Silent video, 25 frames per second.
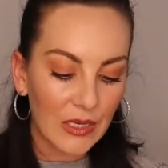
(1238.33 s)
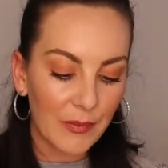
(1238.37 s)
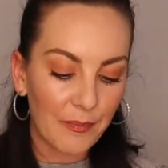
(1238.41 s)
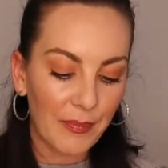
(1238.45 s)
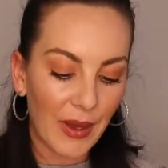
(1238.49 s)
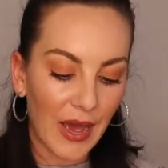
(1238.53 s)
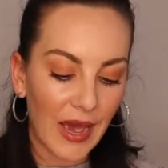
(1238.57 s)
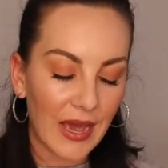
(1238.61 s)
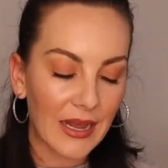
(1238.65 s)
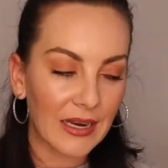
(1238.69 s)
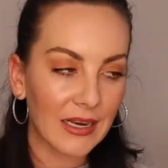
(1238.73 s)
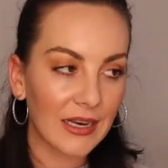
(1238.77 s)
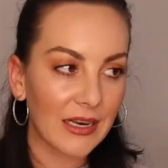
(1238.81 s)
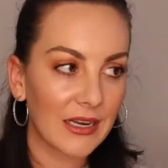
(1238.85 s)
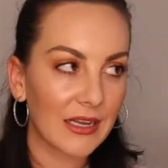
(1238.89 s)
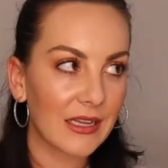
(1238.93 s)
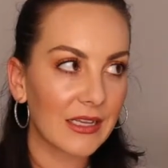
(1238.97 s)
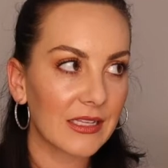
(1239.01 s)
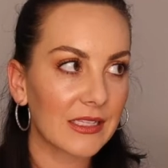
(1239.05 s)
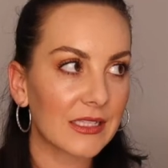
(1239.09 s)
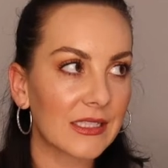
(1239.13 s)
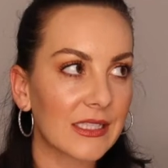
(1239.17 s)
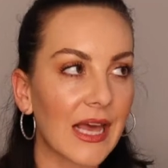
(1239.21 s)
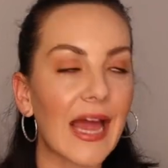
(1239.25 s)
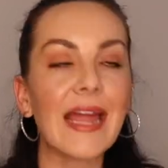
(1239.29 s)
But
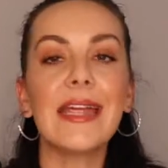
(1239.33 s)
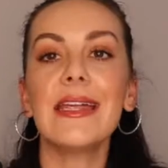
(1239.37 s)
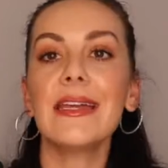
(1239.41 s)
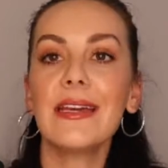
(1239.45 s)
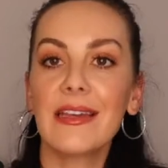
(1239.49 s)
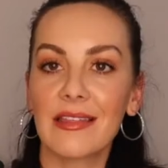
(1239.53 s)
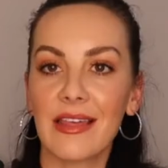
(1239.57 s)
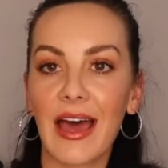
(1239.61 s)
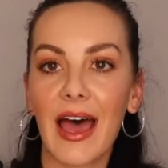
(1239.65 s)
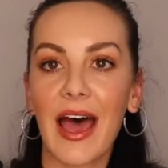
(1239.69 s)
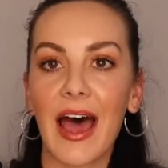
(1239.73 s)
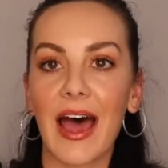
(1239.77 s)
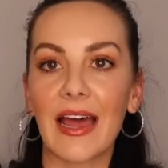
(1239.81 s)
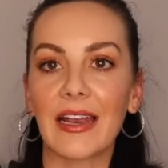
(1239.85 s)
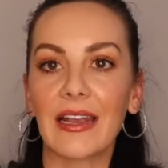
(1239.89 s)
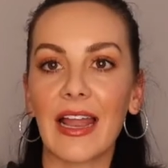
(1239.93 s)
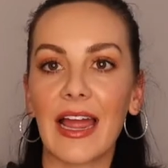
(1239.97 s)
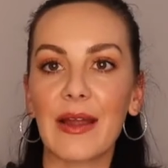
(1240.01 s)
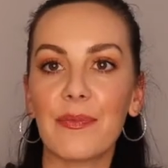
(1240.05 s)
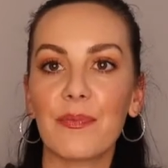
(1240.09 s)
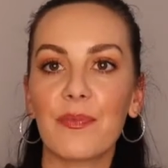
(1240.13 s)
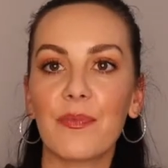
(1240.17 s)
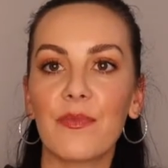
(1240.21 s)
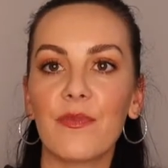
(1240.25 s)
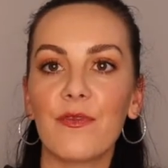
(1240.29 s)
saying that,
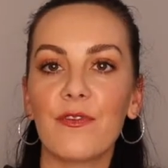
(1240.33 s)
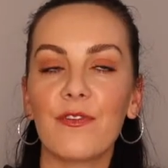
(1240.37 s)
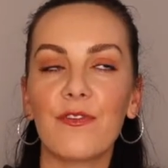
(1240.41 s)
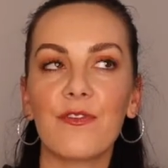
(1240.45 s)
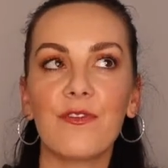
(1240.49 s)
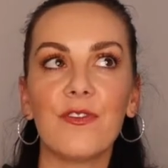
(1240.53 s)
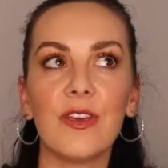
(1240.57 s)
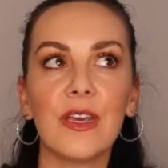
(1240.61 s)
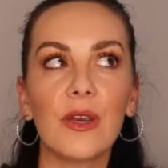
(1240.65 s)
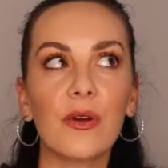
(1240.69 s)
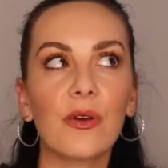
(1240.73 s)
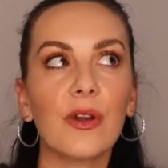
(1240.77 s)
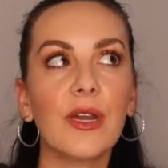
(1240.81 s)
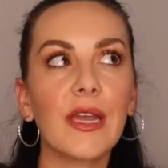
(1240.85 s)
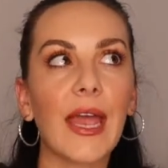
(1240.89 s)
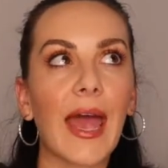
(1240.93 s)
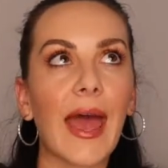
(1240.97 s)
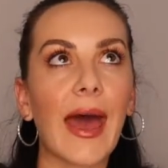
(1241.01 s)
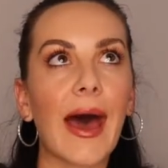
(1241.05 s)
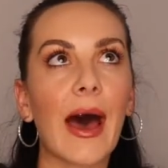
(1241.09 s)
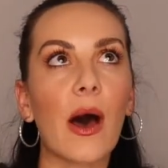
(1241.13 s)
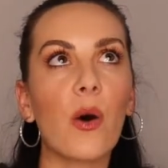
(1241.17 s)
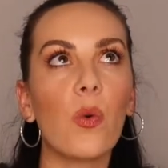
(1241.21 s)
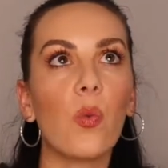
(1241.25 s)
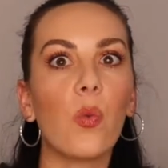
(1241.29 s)
like, figuring
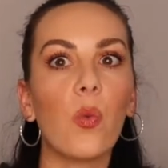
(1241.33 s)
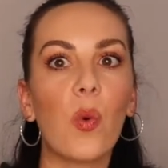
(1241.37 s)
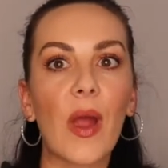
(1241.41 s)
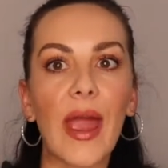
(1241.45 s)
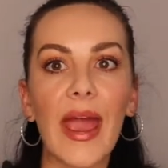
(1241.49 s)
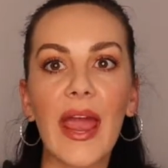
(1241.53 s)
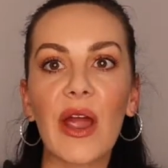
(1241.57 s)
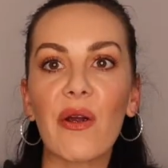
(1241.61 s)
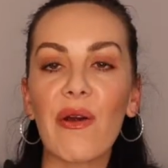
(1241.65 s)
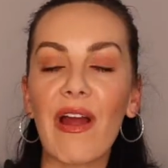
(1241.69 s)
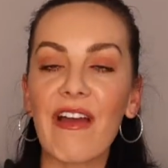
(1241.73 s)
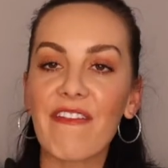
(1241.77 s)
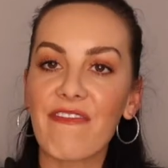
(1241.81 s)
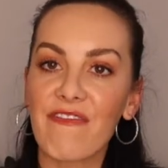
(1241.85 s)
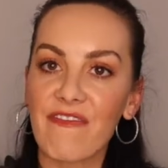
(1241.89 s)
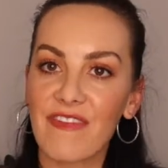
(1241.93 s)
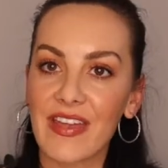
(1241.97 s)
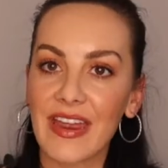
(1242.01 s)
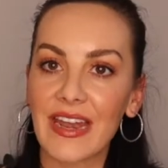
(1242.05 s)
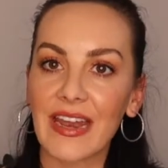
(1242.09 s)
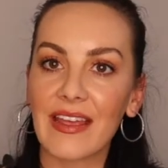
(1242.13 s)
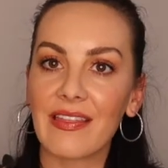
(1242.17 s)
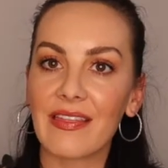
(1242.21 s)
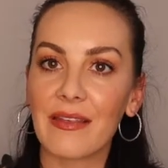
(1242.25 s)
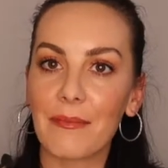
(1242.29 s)
out where I
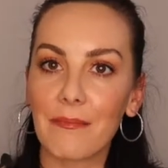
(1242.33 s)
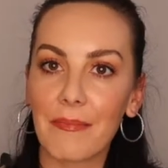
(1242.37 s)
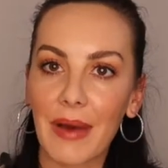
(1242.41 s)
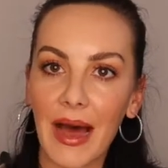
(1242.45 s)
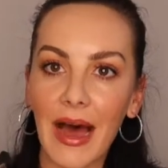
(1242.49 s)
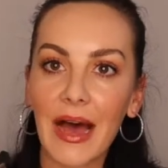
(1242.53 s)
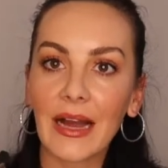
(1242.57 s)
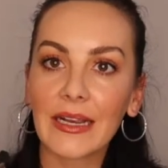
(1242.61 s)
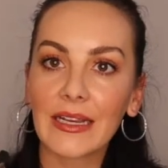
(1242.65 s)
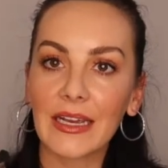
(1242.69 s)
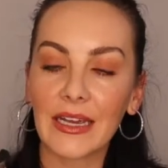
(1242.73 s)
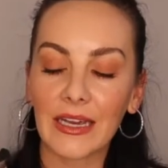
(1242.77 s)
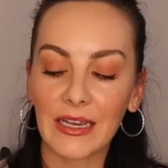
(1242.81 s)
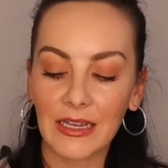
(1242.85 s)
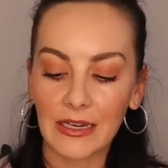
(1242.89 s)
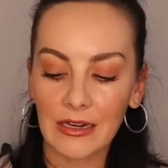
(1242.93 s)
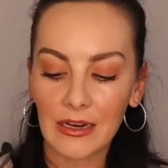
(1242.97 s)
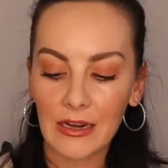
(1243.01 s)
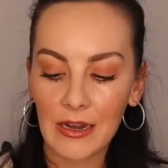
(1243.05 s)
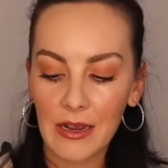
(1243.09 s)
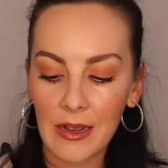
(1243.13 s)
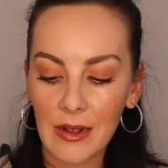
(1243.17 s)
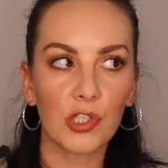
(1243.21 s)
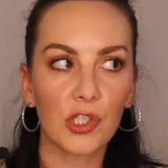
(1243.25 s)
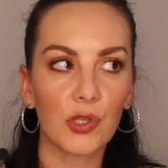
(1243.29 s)
fit in the market,
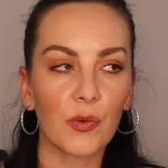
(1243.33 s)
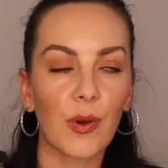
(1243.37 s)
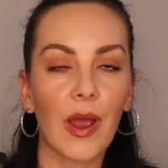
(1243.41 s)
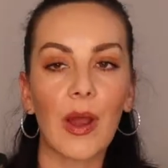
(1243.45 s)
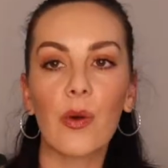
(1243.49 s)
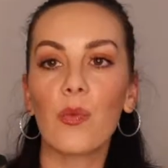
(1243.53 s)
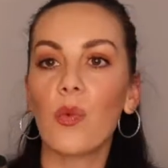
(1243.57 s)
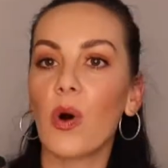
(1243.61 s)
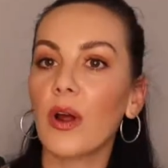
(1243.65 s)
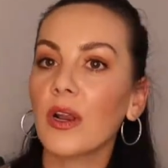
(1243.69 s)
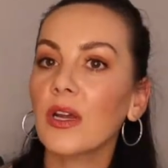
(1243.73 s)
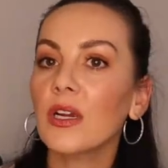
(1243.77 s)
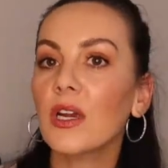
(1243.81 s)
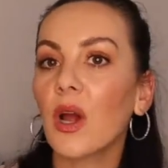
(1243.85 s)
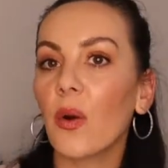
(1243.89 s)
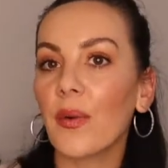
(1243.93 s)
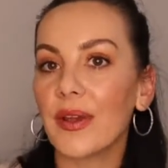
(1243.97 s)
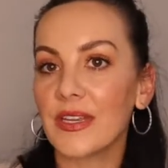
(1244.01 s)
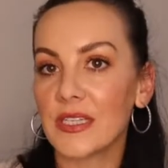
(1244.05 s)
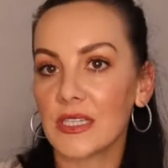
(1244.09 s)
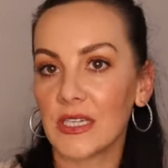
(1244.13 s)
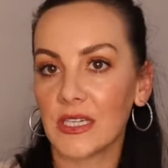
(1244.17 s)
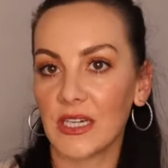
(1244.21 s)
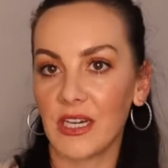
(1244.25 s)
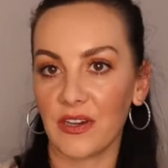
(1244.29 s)
do I wanna go
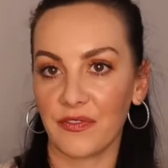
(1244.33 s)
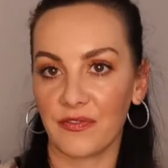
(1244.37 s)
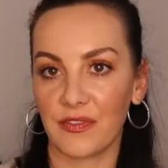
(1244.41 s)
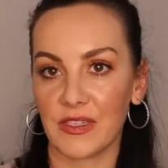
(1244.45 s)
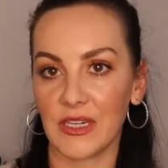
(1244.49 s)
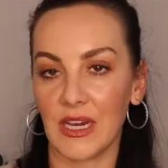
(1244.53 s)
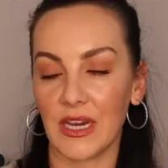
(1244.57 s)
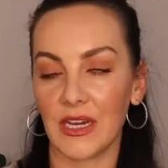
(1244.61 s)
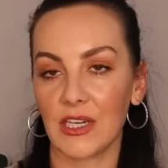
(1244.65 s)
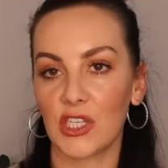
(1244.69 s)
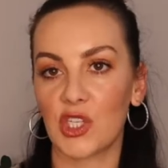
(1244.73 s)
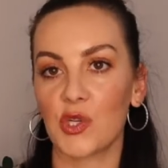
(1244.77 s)
into gifting?